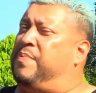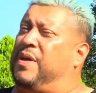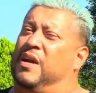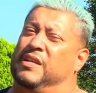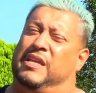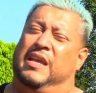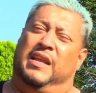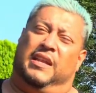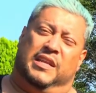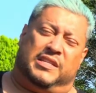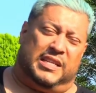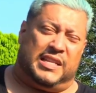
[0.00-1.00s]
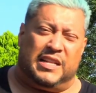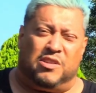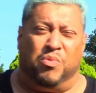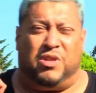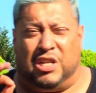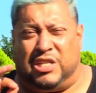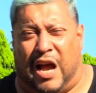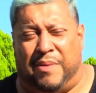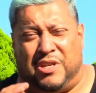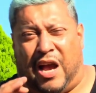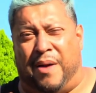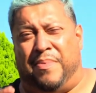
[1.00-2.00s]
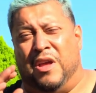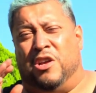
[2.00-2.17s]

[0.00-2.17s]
Because listen, it's not doing the job. Job